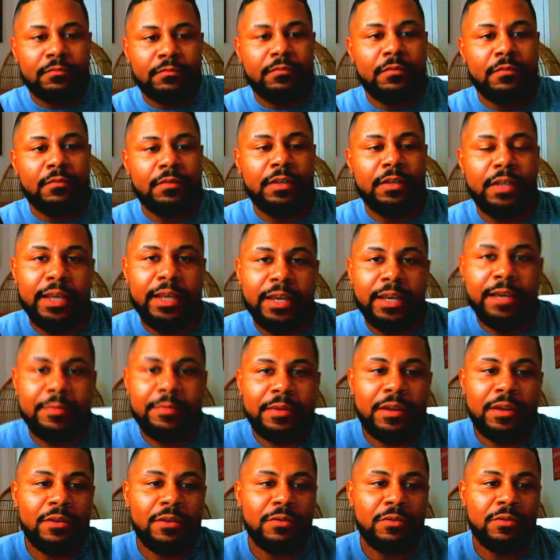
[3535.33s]
Yeah,
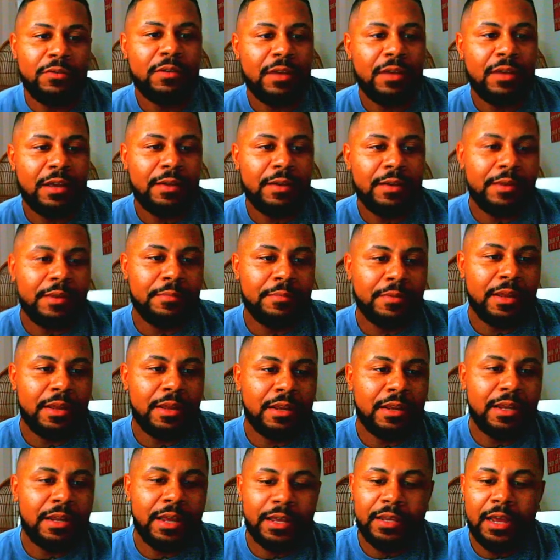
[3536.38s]
I'm not
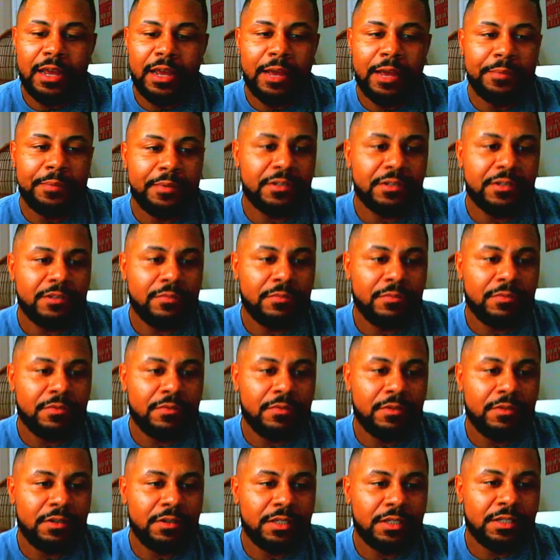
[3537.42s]
liking Hopkins no more.
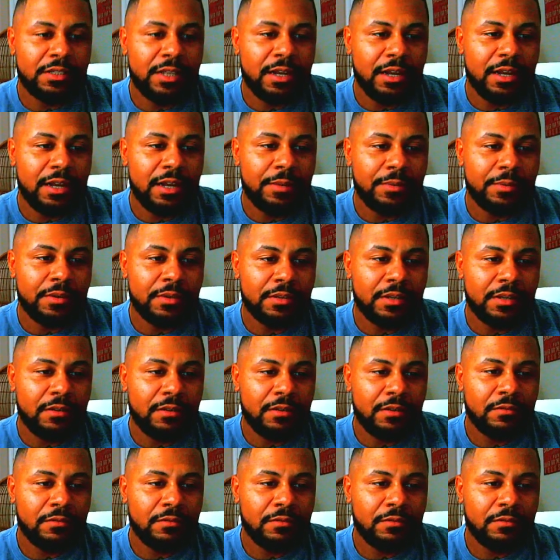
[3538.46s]
Let's take Hopkins out.